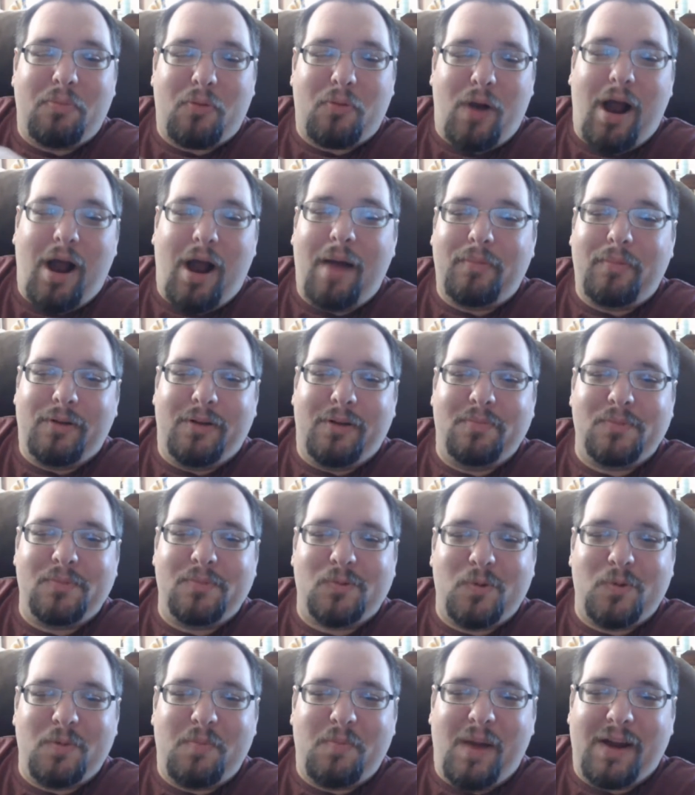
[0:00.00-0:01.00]

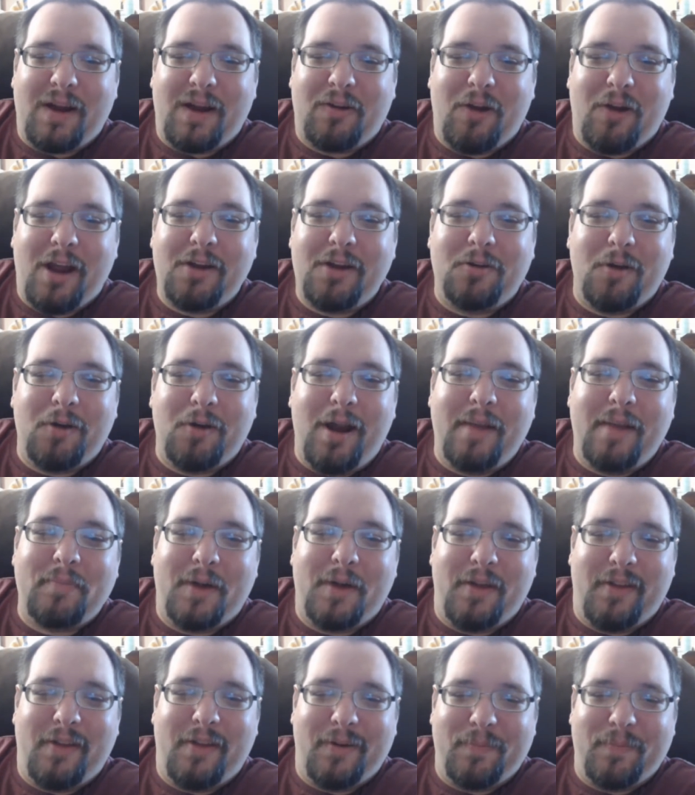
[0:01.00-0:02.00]
problems with my great
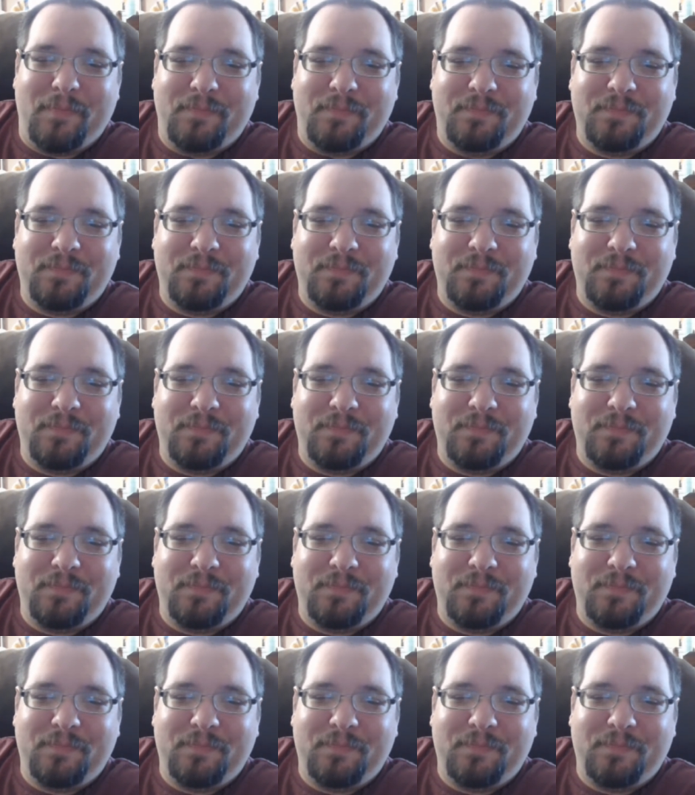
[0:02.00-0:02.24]
grandmother,